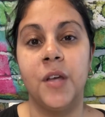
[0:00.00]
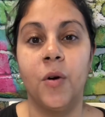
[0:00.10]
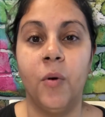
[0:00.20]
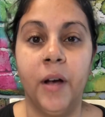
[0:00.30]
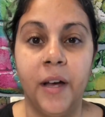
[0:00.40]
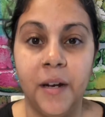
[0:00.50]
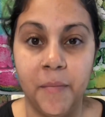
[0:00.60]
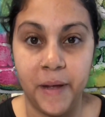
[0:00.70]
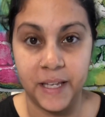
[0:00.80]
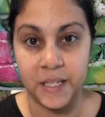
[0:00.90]
I'll go ahead and
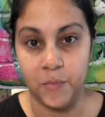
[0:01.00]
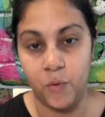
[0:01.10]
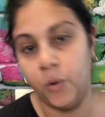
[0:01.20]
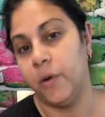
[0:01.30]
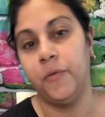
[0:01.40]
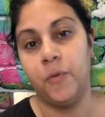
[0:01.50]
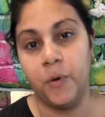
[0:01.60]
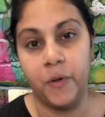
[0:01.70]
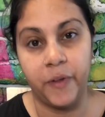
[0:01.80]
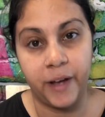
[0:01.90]
make some more
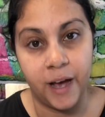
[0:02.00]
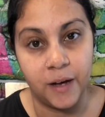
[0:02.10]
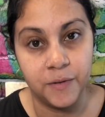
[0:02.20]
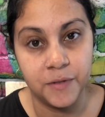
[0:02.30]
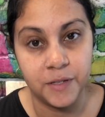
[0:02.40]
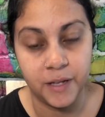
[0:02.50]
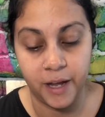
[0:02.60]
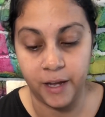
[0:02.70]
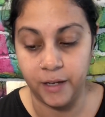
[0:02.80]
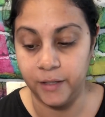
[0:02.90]
for the cows
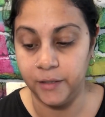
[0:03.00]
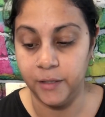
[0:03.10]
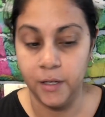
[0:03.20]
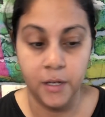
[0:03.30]
and